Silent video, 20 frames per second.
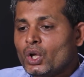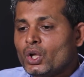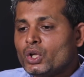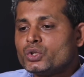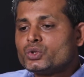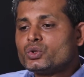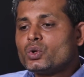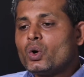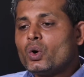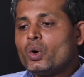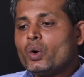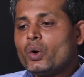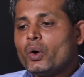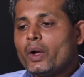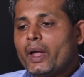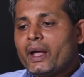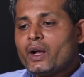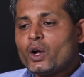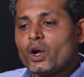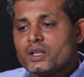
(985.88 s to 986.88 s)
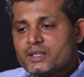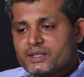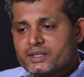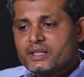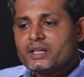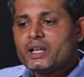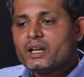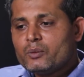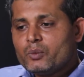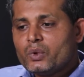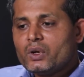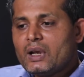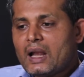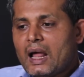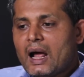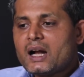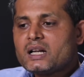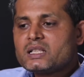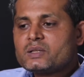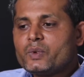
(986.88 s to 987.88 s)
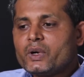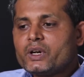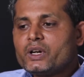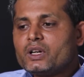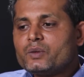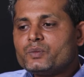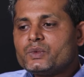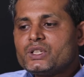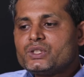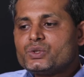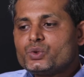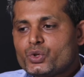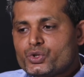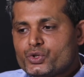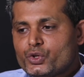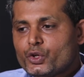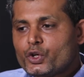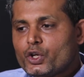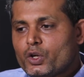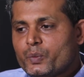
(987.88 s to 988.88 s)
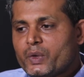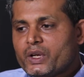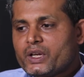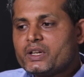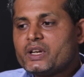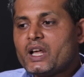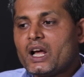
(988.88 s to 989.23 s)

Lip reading: So a considerable large burden of this socioeconomic